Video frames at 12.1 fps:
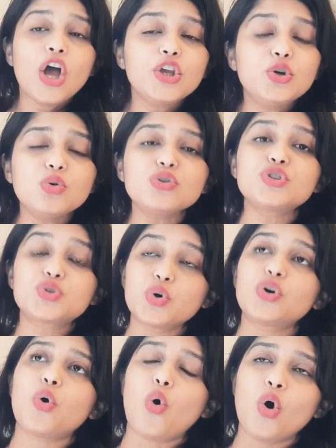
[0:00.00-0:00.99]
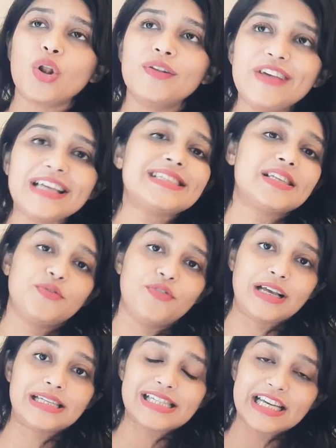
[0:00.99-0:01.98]
You should always
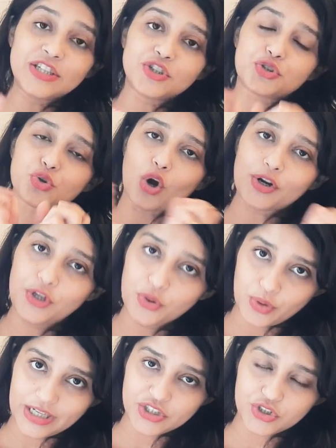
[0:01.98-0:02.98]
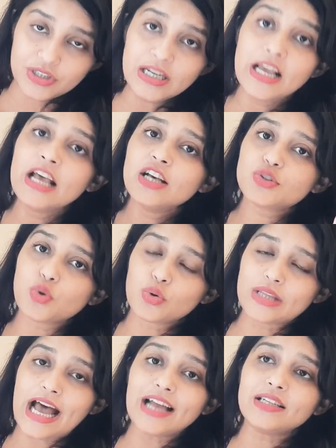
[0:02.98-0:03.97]
invest in short duration, so
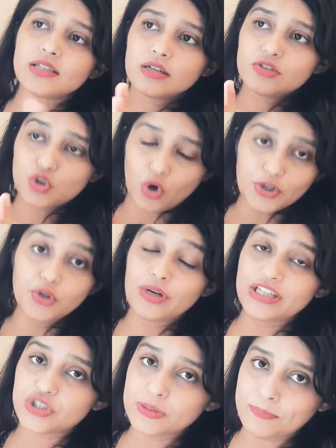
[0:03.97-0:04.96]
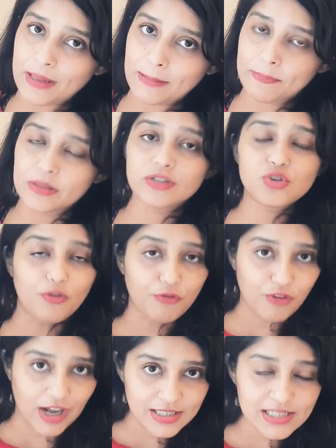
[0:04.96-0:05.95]
that short duration papers or
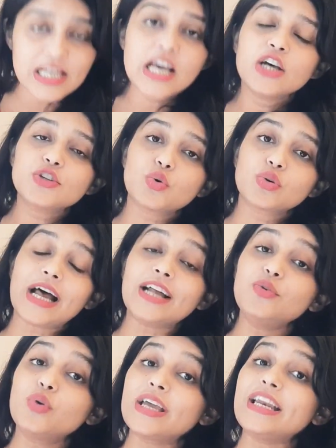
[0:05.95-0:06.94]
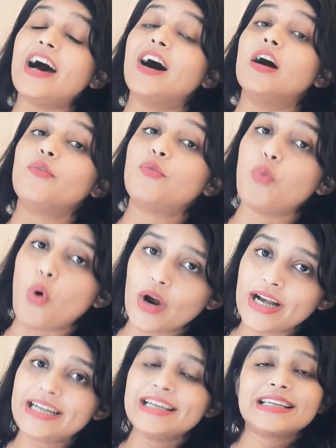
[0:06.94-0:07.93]
funds, so that you can
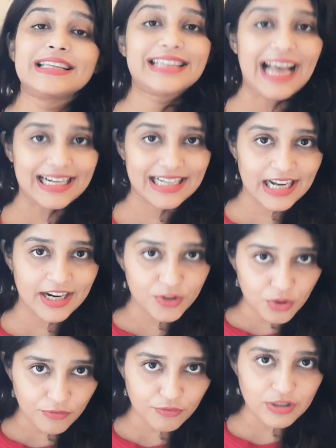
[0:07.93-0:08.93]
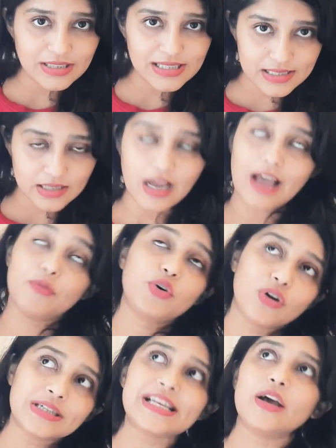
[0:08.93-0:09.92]
avoid that kind of risk. I would
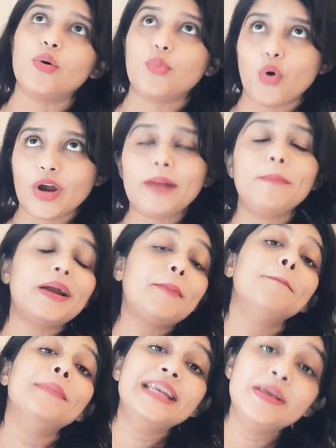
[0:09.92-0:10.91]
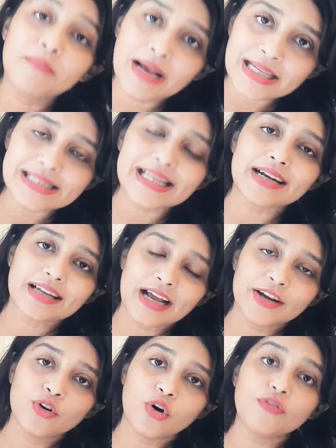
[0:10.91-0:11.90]
not say avoid, but minimize that
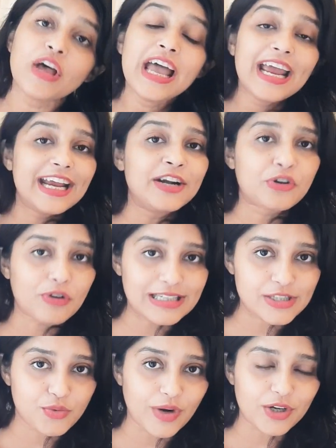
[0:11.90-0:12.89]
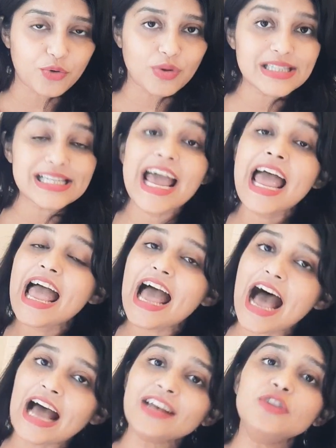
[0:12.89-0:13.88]
kind of interest rate risk.
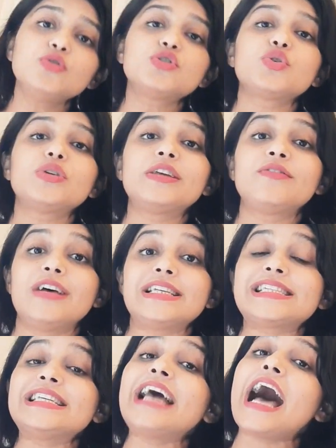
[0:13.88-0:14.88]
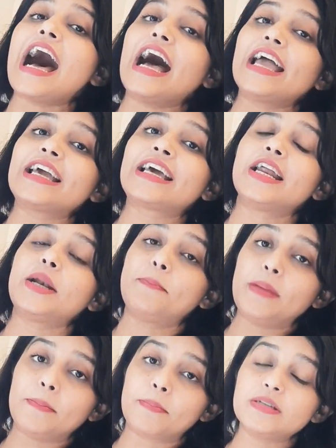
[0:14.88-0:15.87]
And you should invest in high
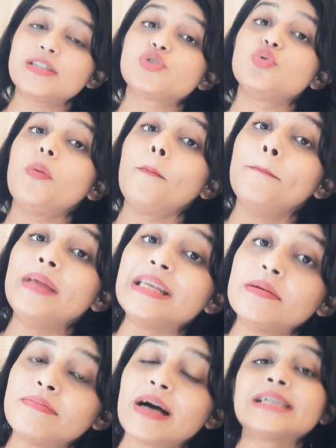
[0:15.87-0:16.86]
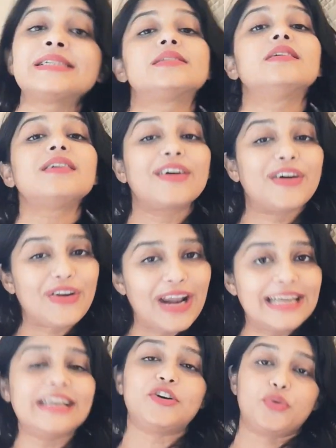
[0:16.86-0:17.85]
grade papers to minimize the
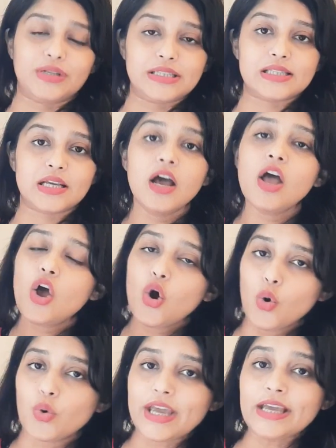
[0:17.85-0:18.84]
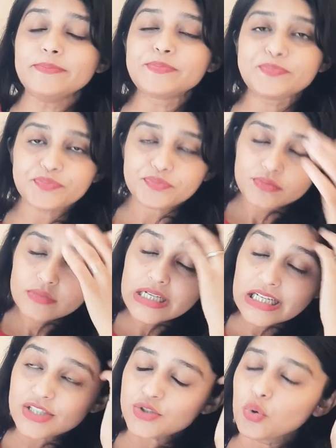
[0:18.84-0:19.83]
credit risk. Okay,
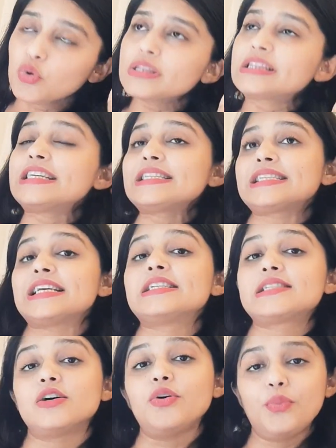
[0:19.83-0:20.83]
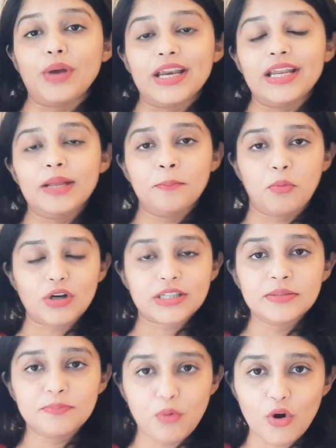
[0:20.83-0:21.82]
so this is a very
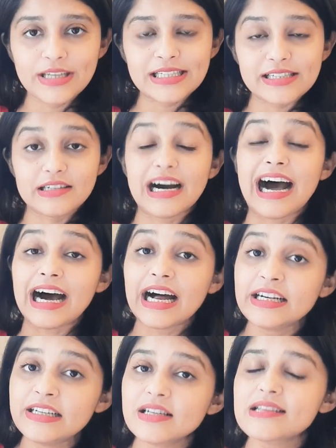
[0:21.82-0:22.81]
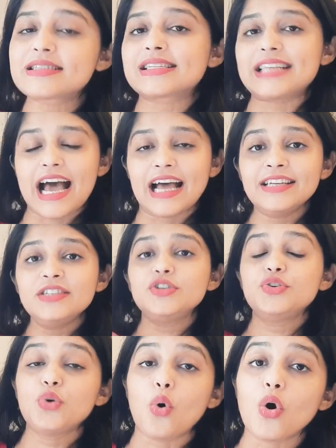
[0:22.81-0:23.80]
important point here. Understand
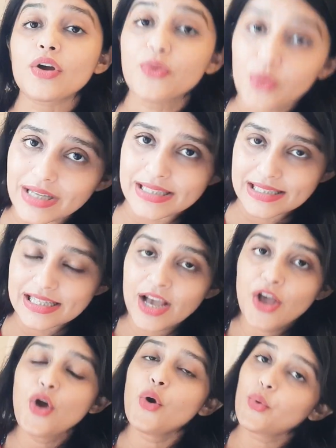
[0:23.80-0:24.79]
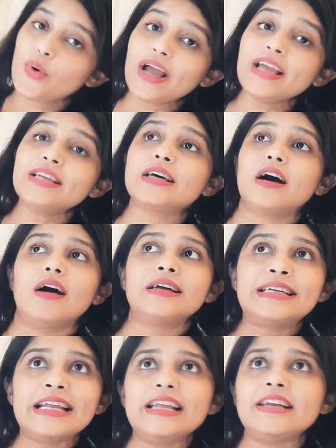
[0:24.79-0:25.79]
your risk, right?
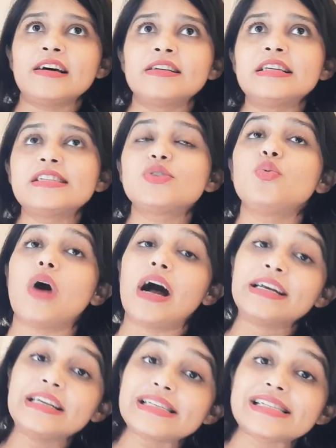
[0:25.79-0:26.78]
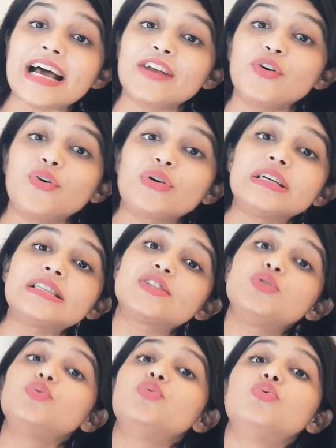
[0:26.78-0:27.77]
Until and unless you understand your
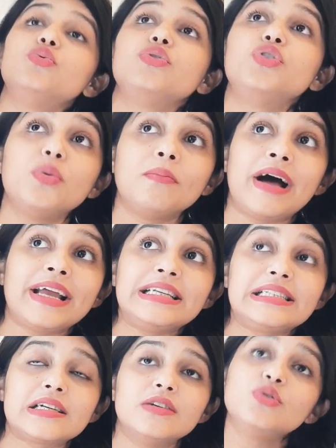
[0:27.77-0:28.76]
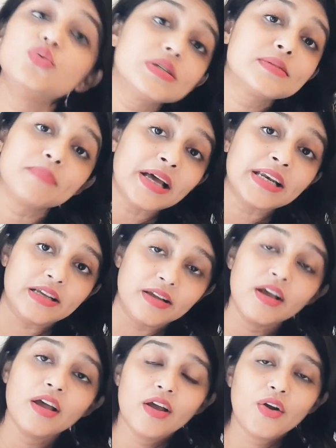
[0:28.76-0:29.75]
risk, you might lose money,
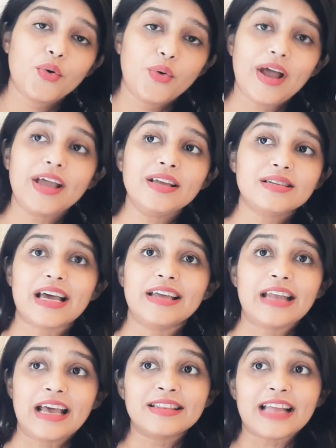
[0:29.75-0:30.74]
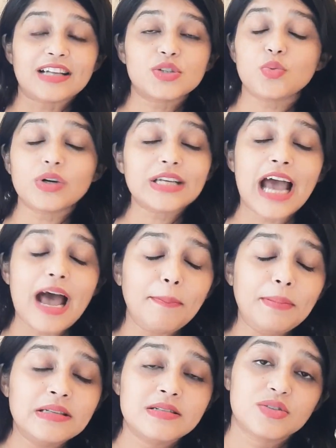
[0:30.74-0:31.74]
right? And that's what
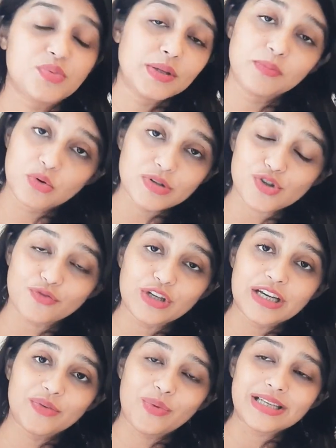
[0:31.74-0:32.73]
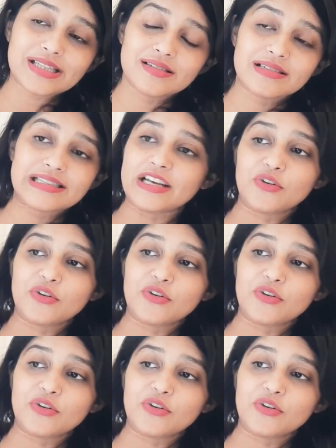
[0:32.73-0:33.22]
happens with most of the investors.